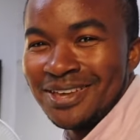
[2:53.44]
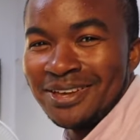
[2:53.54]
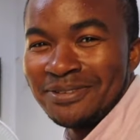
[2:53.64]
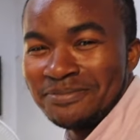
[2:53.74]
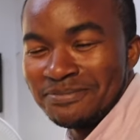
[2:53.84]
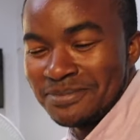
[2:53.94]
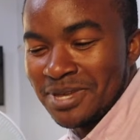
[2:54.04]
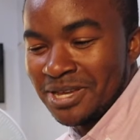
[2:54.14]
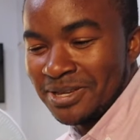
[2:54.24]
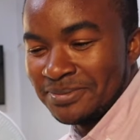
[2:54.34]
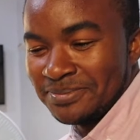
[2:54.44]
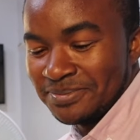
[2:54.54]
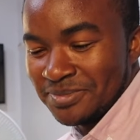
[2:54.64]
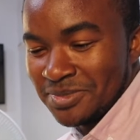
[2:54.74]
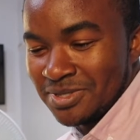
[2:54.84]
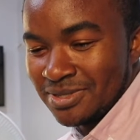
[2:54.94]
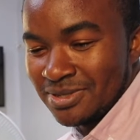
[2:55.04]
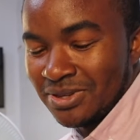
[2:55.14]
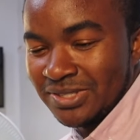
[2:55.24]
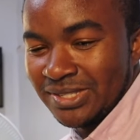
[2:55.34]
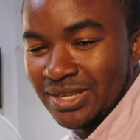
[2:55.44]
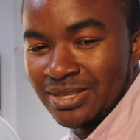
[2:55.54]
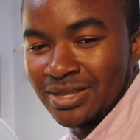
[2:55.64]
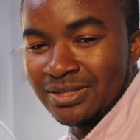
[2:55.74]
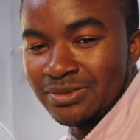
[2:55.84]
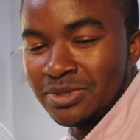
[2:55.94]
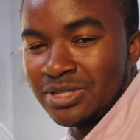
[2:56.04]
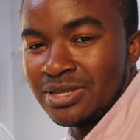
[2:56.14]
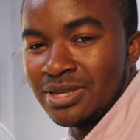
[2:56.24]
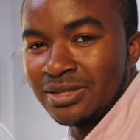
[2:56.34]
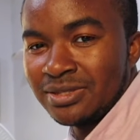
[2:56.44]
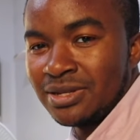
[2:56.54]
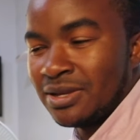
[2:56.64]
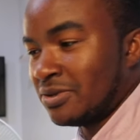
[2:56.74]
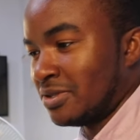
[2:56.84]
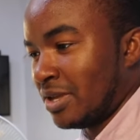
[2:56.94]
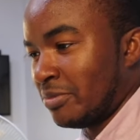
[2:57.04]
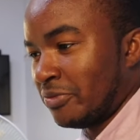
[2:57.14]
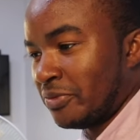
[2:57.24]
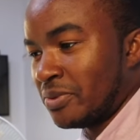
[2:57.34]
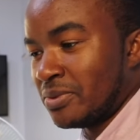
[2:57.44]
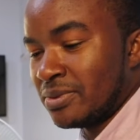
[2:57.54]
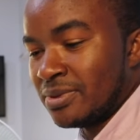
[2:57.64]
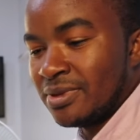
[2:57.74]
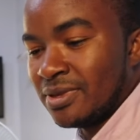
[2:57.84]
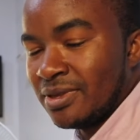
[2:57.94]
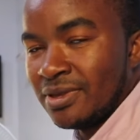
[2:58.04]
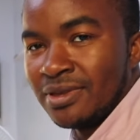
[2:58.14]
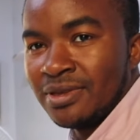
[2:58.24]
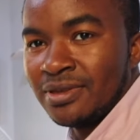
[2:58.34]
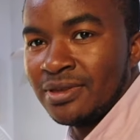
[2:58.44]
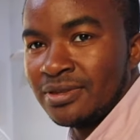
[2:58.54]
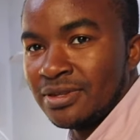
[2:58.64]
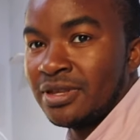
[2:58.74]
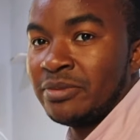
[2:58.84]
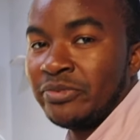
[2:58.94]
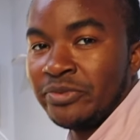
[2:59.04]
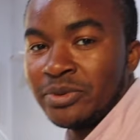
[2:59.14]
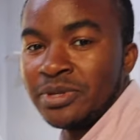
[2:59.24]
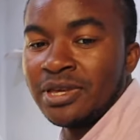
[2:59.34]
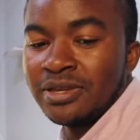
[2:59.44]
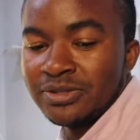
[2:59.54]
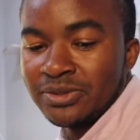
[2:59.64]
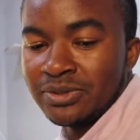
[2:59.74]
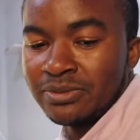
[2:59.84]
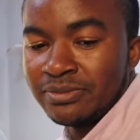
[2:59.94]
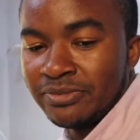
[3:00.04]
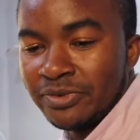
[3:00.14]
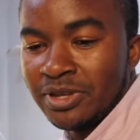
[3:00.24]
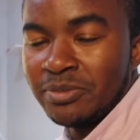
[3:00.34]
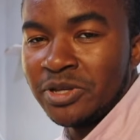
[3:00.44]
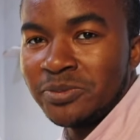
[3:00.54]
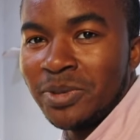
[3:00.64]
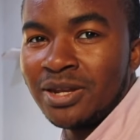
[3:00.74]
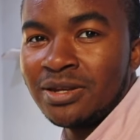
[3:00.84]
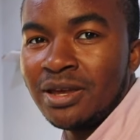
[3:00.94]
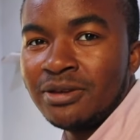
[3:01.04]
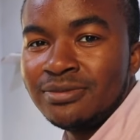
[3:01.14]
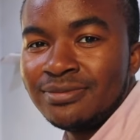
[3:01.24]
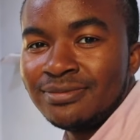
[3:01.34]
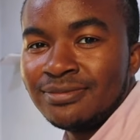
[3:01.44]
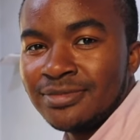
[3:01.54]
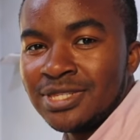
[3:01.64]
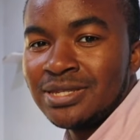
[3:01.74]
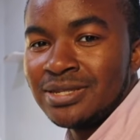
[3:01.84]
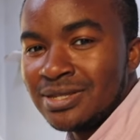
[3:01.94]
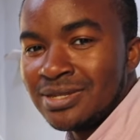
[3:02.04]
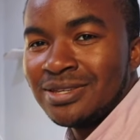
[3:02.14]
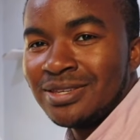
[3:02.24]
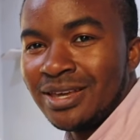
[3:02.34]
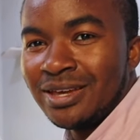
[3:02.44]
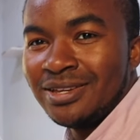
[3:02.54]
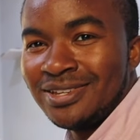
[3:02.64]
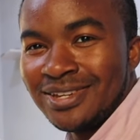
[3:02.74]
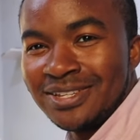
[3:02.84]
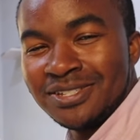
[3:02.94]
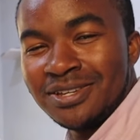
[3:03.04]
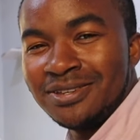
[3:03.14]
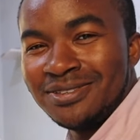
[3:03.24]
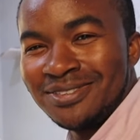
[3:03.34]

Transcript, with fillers: Yeah. Um, got sick. Yes, was it yesterday or the day before? The day before, right? The day before, yeah. So feeling much better now. Yeah, Nigeria.